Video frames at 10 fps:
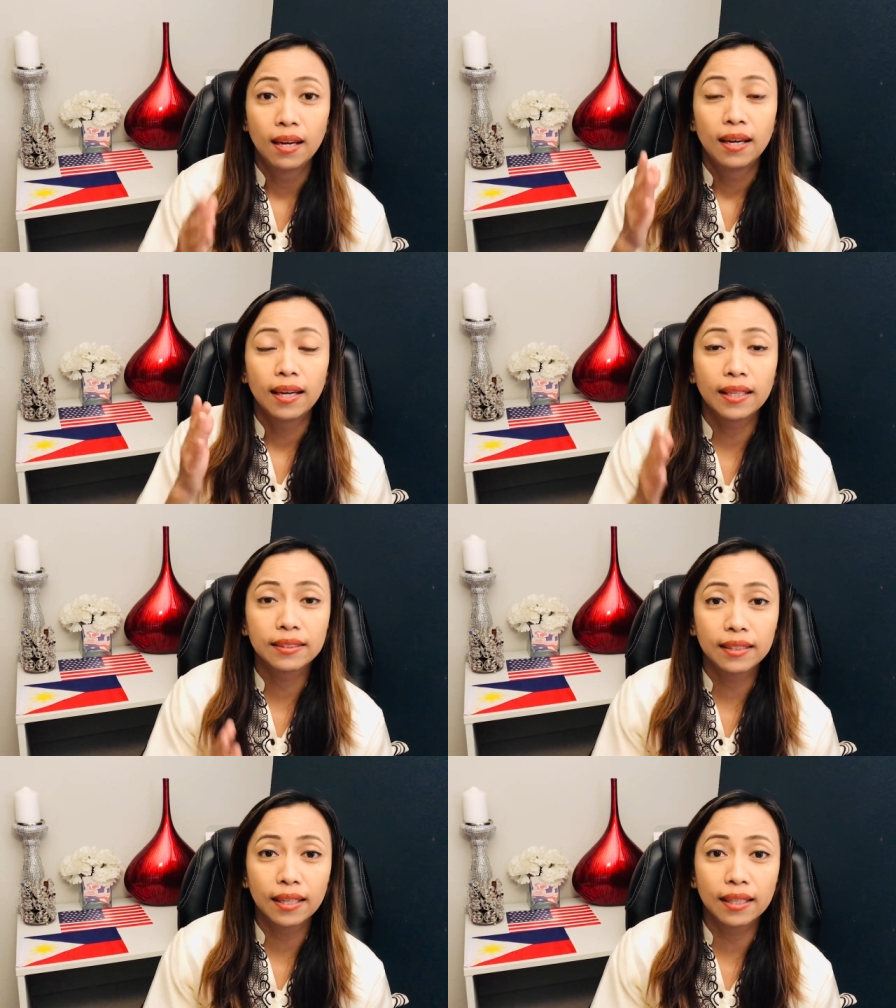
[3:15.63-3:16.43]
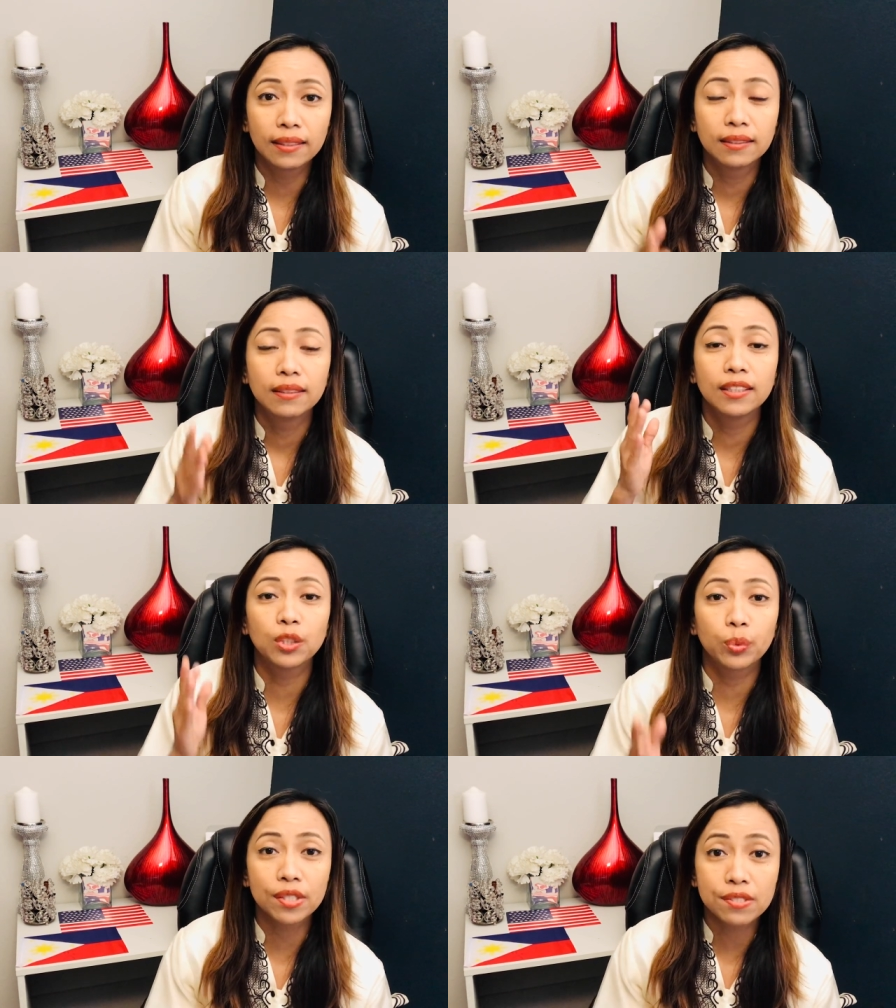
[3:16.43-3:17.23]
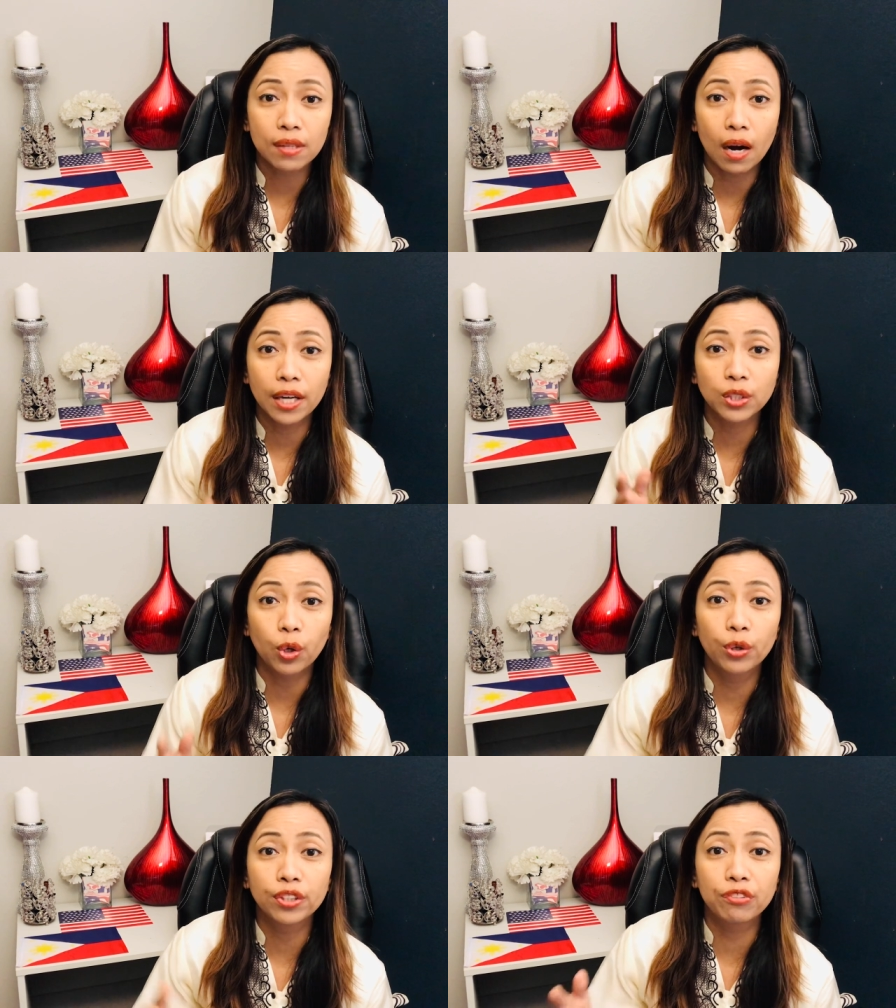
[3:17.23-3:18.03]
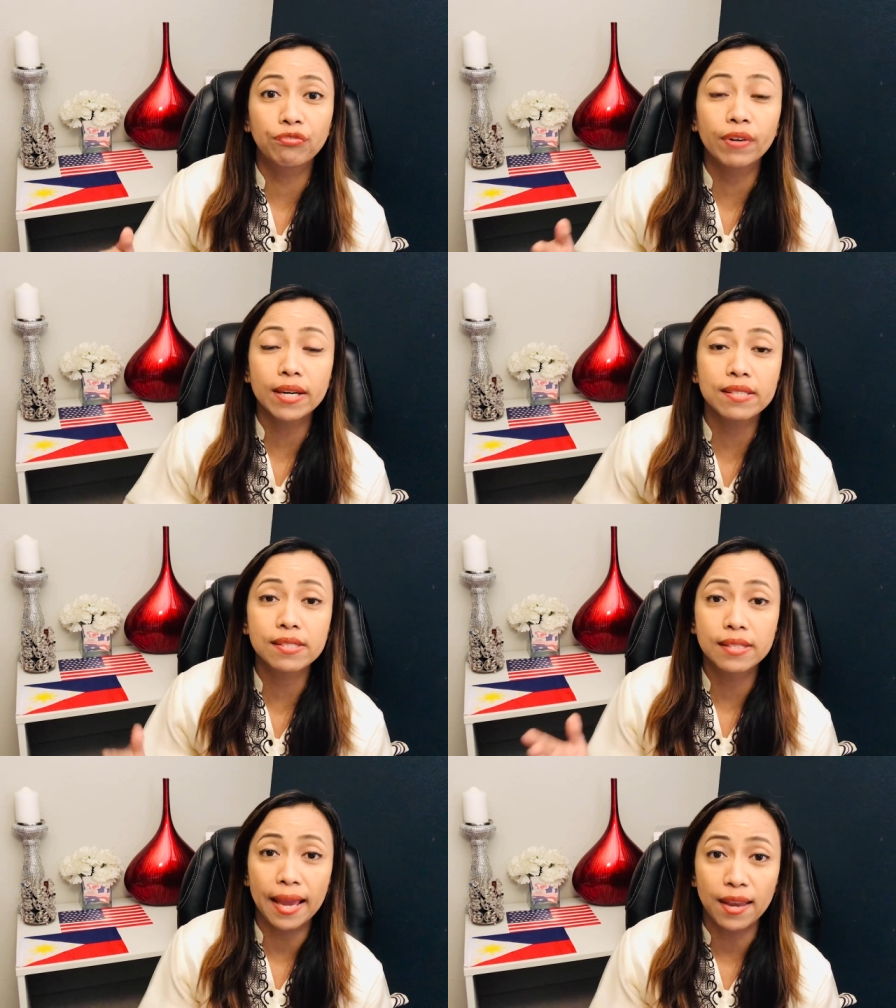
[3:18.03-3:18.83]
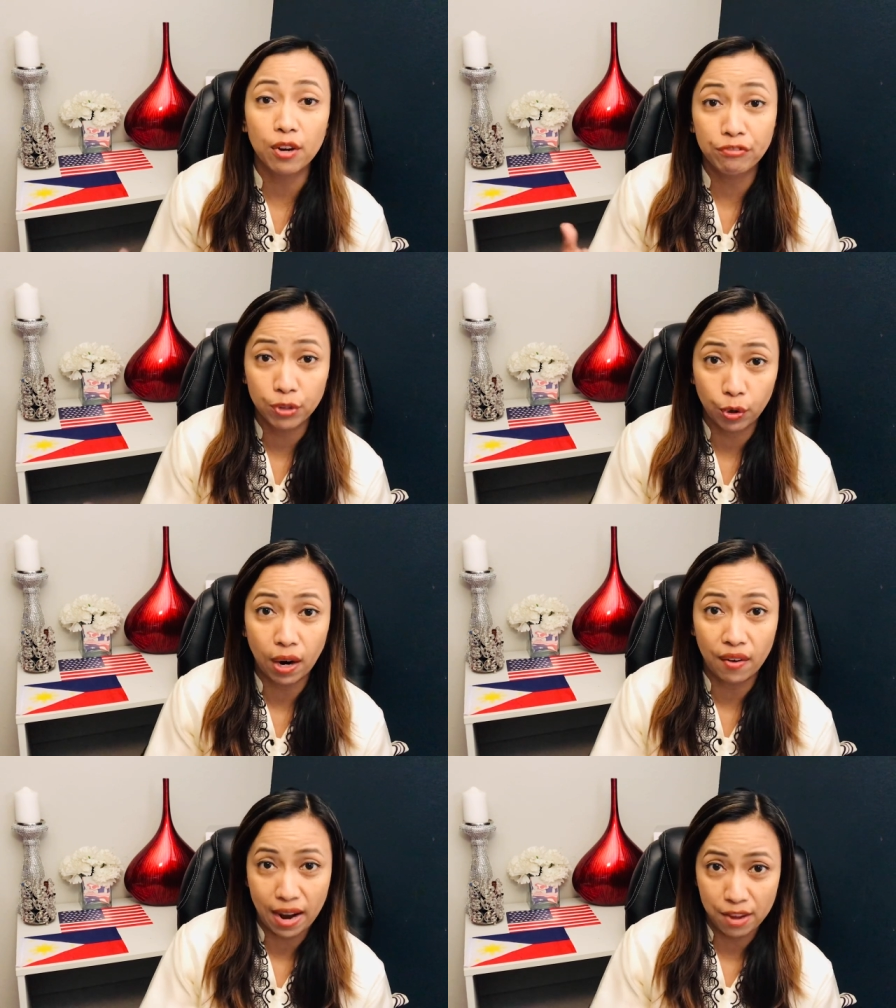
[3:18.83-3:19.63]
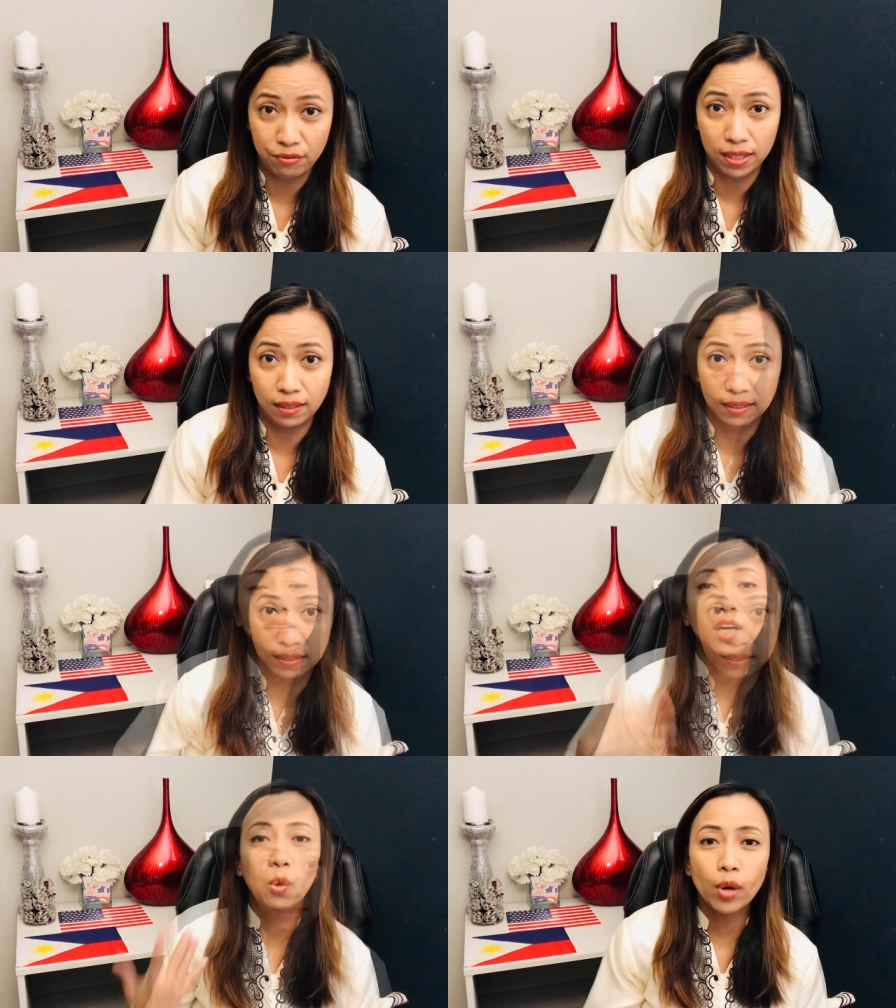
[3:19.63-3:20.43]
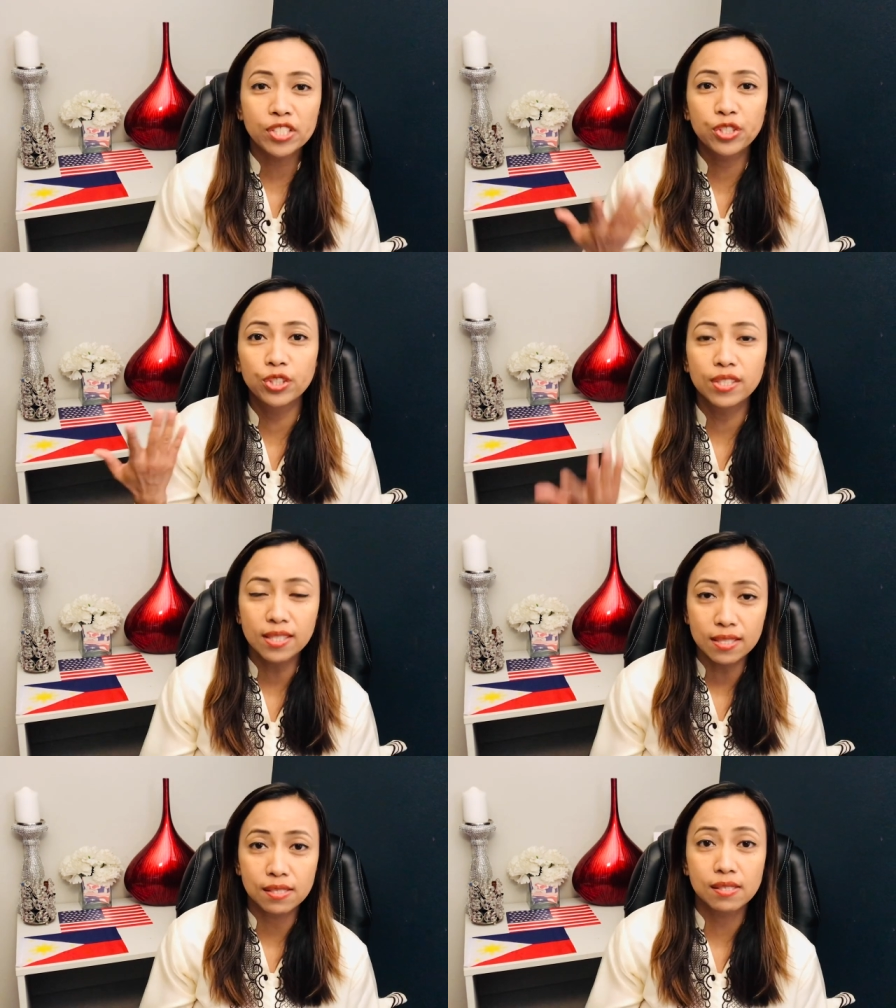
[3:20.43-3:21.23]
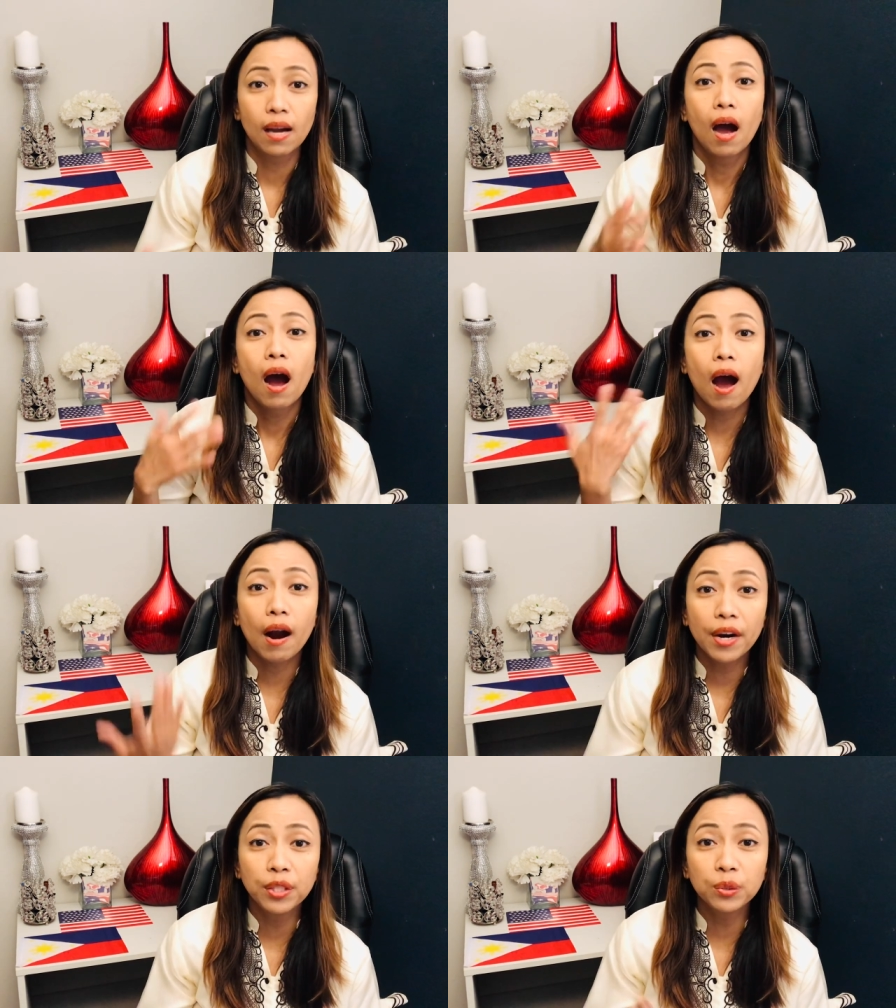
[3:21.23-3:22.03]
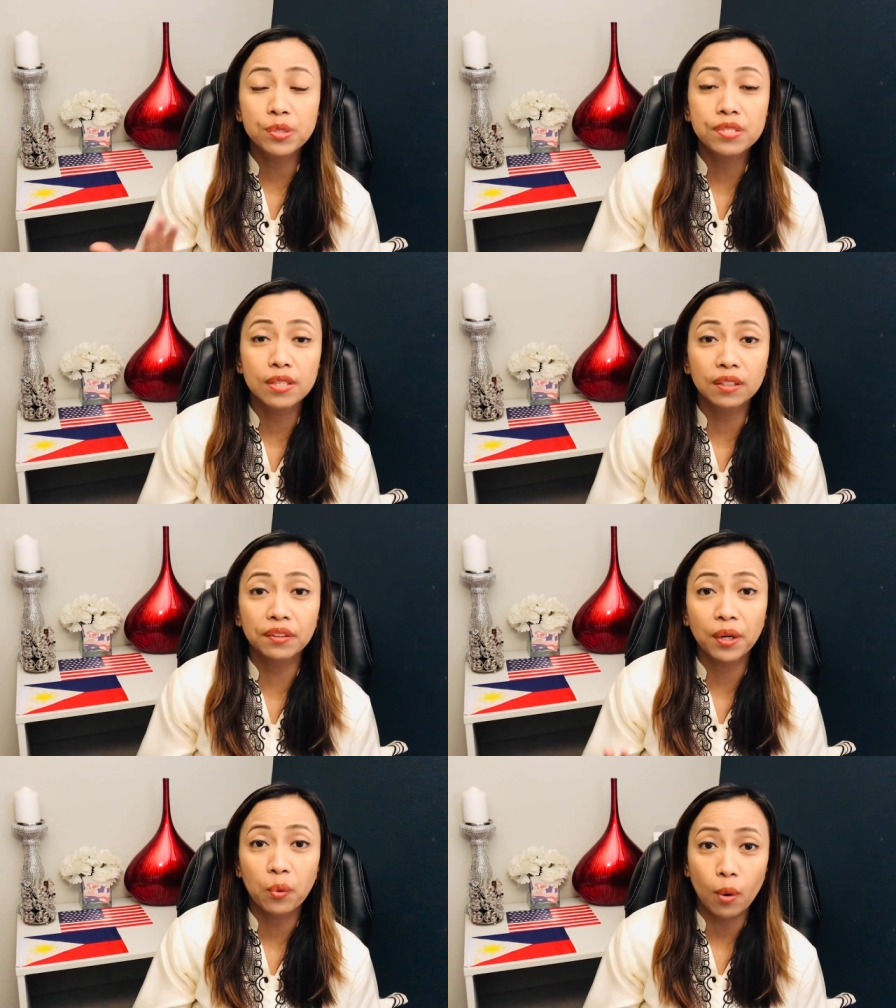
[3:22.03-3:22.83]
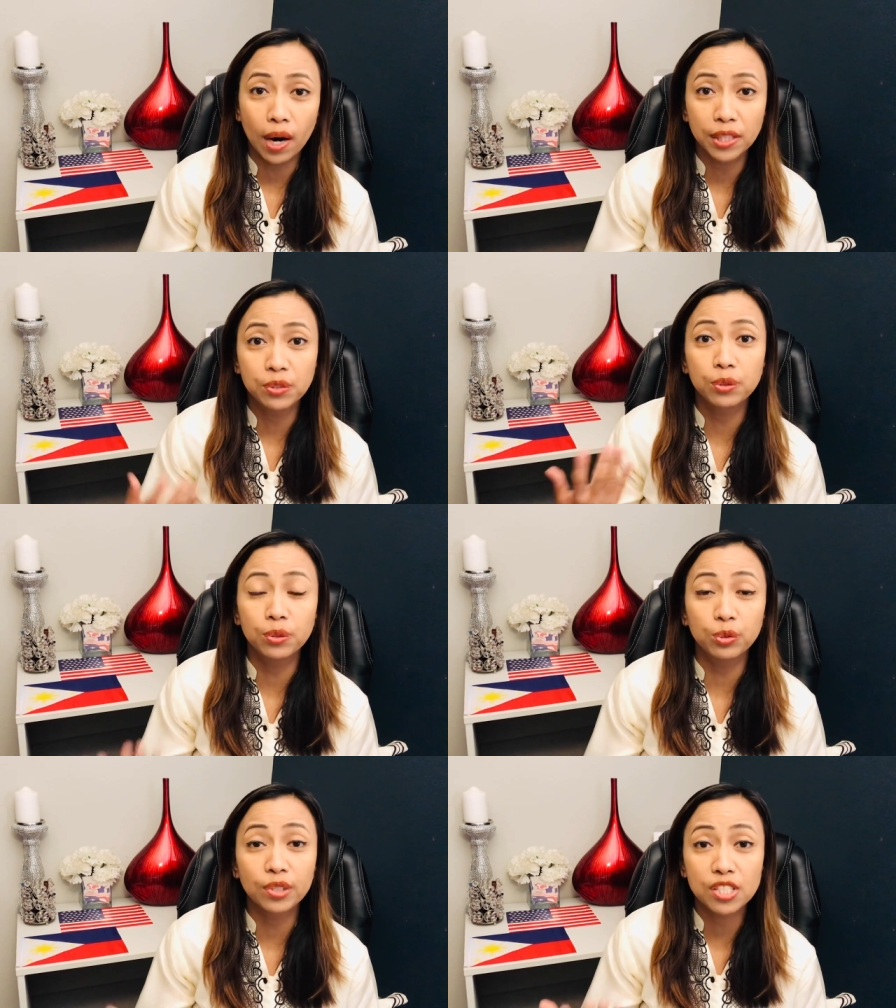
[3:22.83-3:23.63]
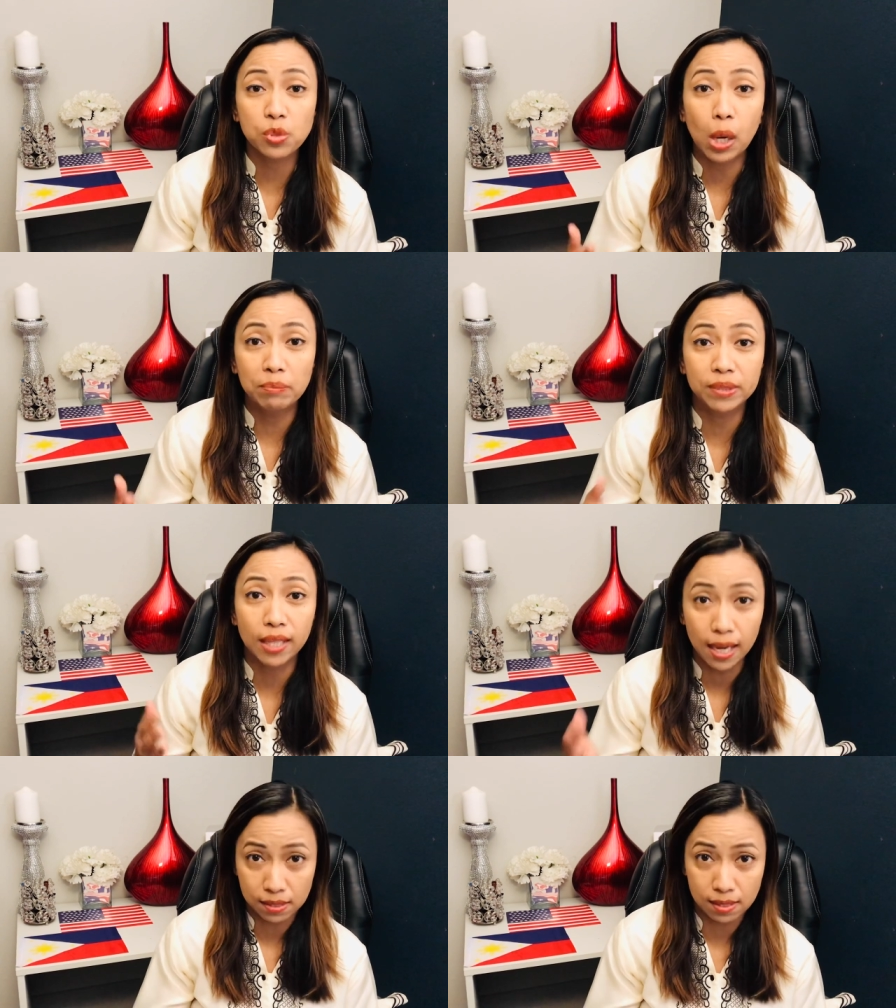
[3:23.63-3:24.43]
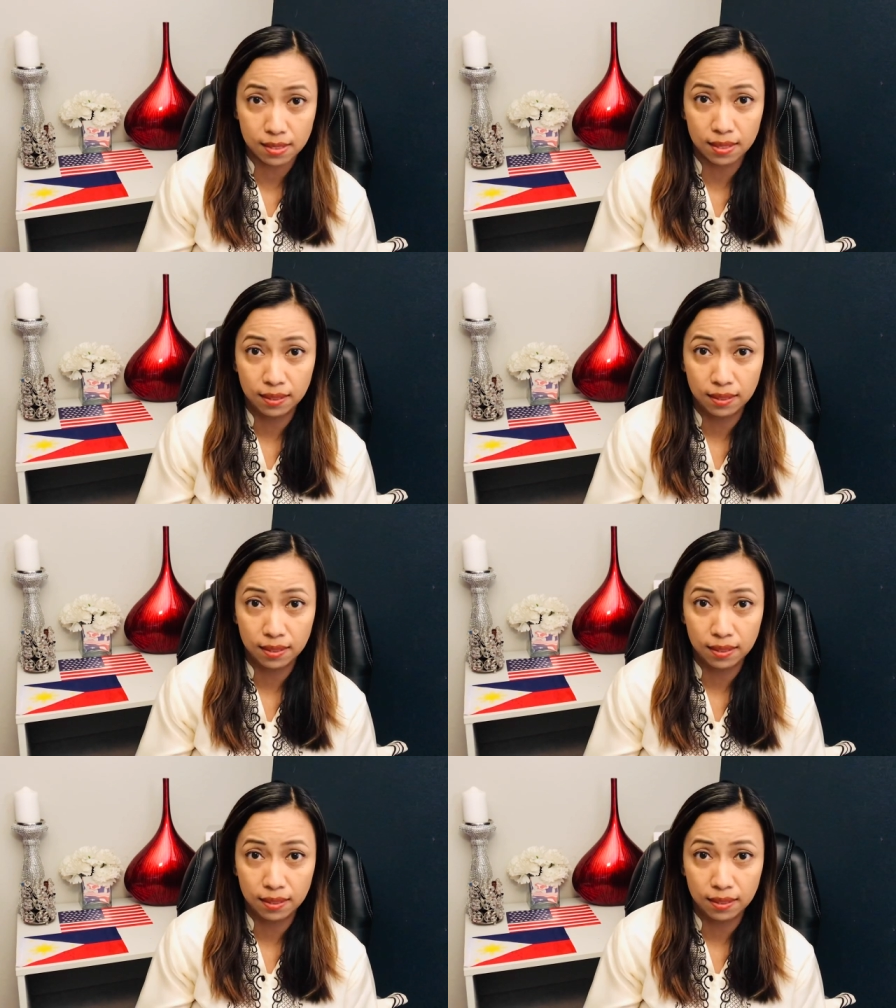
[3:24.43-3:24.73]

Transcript: and then it will start on the first day of your arrival. The question is, are you still required to do the swab test?